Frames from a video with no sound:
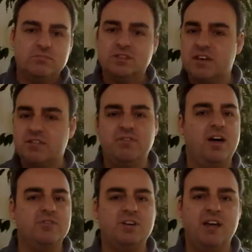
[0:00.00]
say
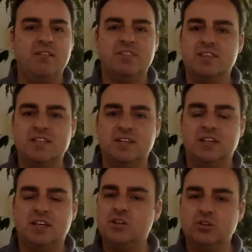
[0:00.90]
Father in heaven. That's
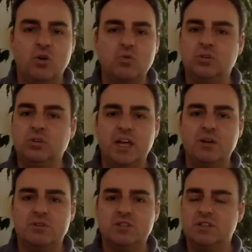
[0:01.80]
it. In your local
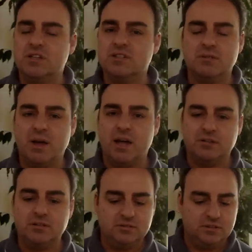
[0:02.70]
language. It doesn't
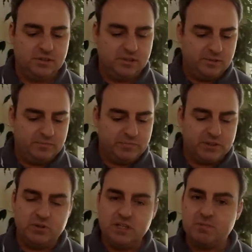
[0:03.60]
matter.
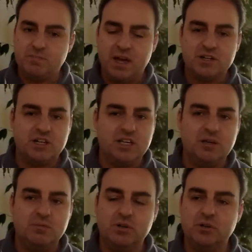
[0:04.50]
Greek, Spanish,
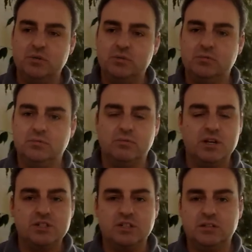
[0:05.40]
Hebrew,
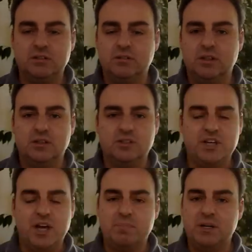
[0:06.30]
Russian,
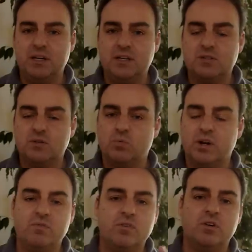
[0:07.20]
Japanese,
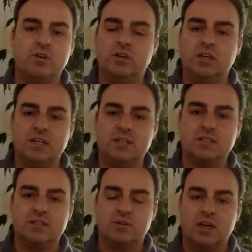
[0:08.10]
whatever it
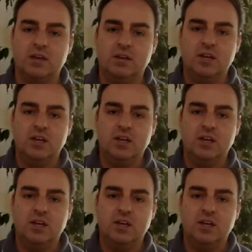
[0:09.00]
is, okay?